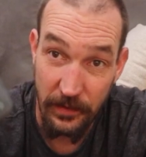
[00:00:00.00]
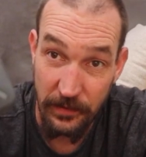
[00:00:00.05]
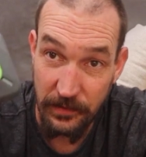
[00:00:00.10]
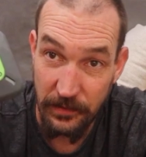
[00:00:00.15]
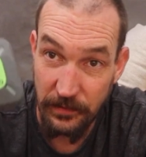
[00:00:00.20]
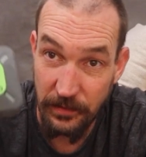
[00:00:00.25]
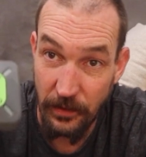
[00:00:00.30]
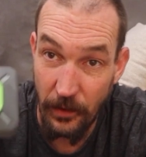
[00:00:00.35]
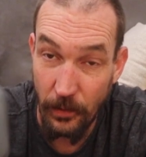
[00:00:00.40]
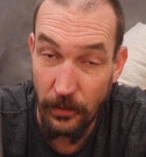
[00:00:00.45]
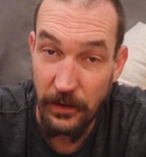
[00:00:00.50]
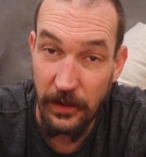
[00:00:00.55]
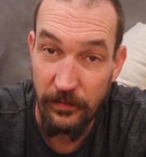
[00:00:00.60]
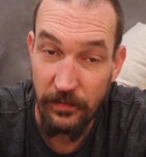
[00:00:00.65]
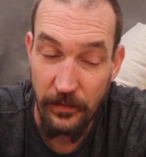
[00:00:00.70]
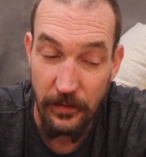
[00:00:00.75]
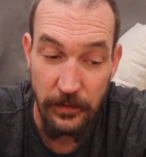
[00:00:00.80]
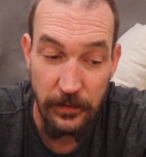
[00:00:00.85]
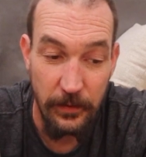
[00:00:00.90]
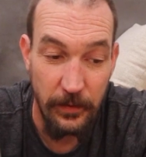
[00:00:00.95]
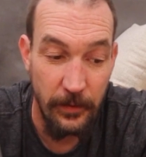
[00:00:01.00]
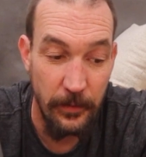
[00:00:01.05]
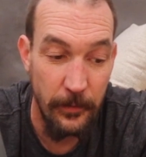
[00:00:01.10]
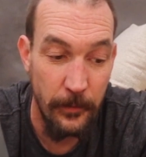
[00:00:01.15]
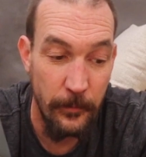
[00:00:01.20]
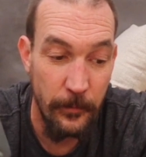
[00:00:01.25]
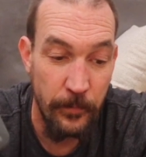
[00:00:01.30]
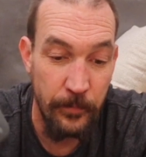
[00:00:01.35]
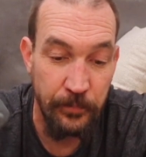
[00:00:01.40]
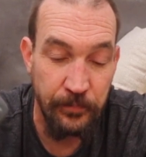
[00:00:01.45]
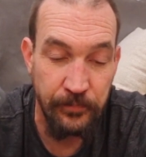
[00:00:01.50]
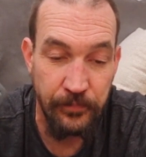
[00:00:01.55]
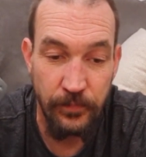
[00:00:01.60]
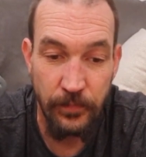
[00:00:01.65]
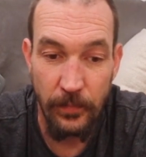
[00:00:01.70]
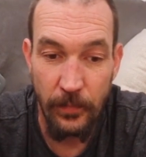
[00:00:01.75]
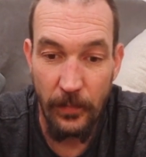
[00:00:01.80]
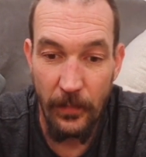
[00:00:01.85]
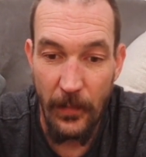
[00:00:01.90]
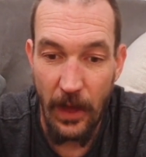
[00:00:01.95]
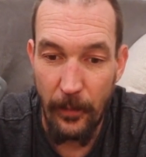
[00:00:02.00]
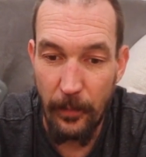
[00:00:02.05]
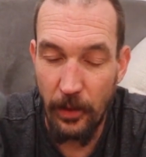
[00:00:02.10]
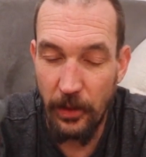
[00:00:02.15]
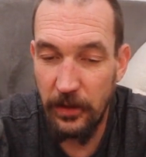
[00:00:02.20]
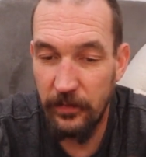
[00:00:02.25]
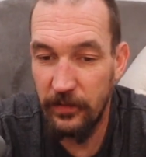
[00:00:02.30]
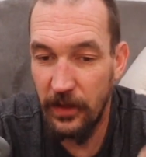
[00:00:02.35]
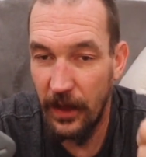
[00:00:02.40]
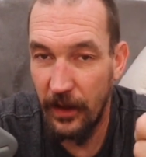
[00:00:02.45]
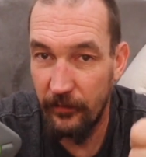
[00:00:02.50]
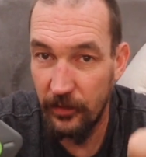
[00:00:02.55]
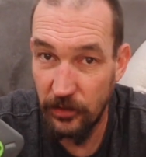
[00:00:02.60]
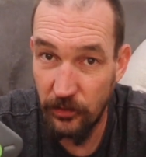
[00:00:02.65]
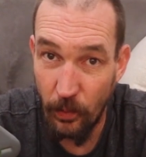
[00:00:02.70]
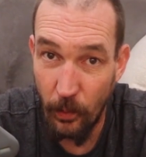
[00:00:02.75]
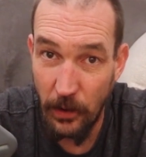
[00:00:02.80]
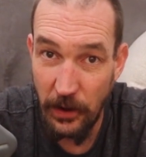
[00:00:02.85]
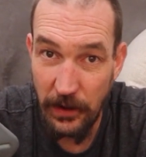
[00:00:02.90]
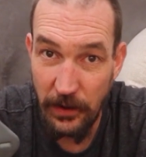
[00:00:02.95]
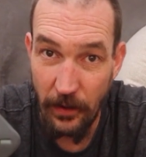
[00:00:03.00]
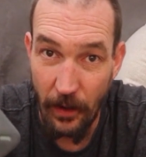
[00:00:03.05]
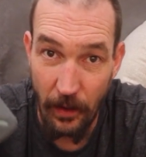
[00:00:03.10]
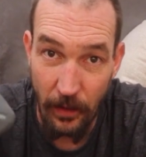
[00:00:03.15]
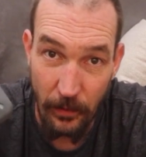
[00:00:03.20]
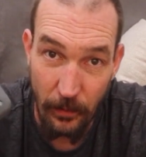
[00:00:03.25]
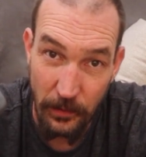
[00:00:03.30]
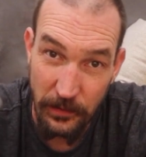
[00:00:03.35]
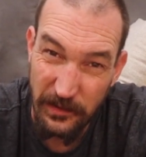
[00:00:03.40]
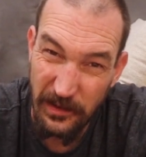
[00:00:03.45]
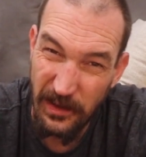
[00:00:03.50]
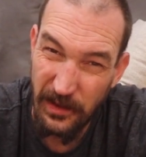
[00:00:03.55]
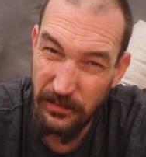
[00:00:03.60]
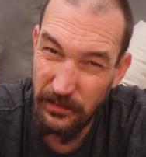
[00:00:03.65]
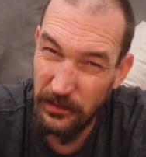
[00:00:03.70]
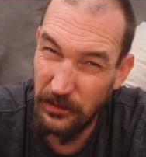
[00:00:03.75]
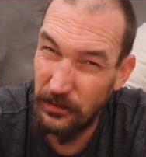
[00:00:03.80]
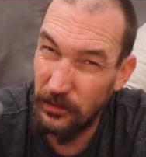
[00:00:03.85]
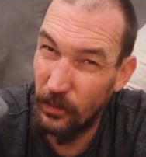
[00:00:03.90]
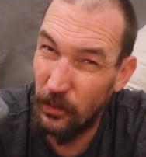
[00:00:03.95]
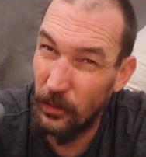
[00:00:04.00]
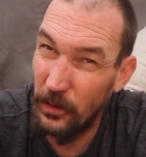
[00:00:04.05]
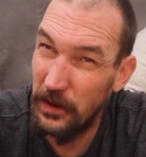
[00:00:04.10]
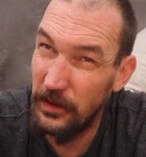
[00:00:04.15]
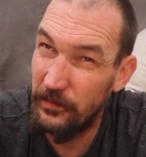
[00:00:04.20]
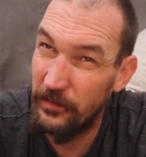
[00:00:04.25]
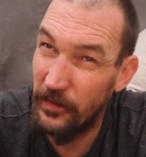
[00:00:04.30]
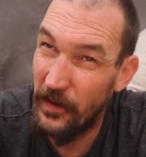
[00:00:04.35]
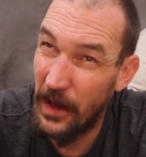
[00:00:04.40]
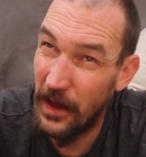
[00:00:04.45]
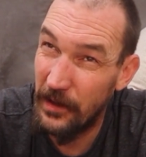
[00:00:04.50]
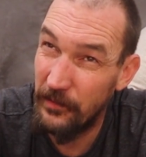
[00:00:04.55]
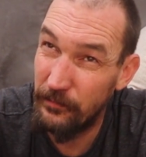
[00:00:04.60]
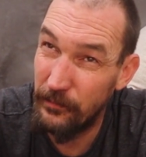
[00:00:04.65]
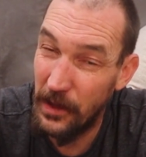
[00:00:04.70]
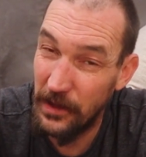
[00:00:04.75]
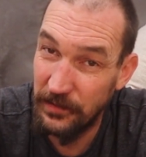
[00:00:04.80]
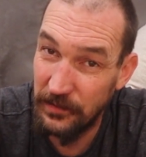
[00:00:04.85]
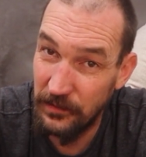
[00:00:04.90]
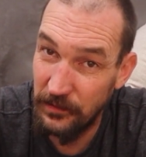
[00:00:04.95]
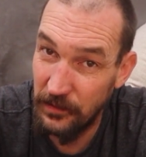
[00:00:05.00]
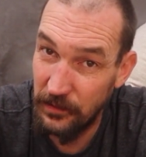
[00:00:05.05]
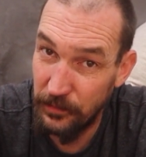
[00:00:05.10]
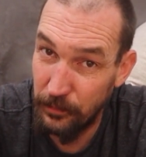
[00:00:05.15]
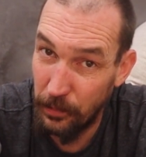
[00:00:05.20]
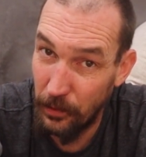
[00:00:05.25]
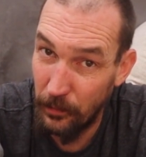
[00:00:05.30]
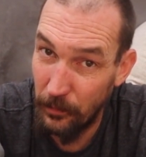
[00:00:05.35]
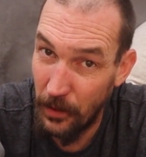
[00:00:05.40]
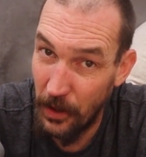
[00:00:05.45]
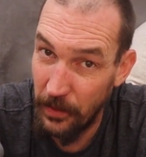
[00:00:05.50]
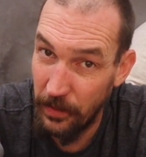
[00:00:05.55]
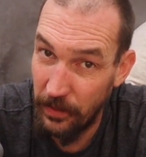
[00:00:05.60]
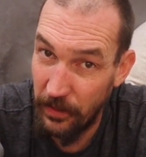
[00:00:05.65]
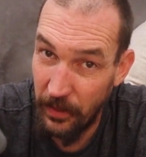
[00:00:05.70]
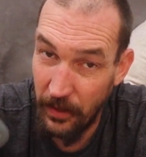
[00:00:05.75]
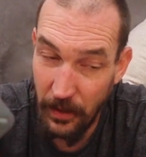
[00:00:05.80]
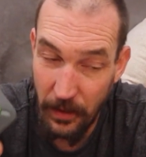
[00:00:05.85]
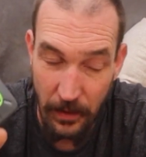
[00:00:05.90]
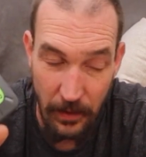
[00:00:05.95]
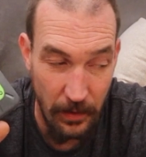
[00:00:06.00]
This is no different. I believe they have a $20, which gives you 25 messages per month,